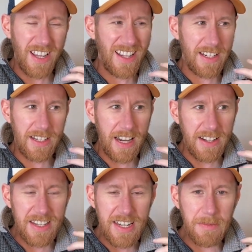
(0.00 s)
It kind
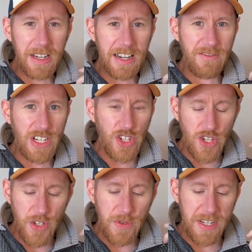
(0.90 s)
of seemingly
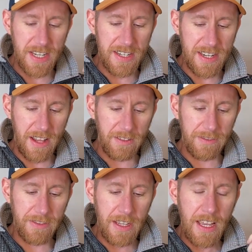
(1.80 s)
renews itself,
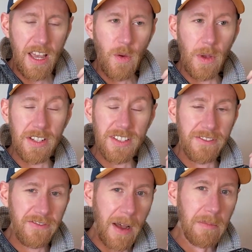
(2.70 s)
whilst the
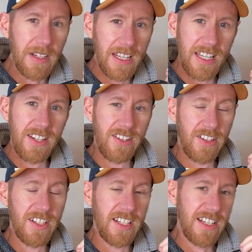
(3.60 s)
family
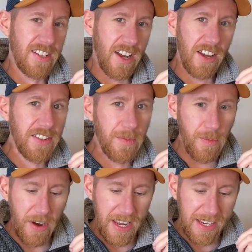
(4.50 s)
subtly starts to
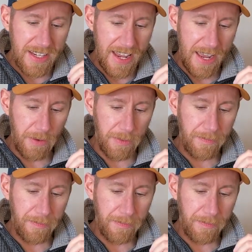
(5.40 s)
break down.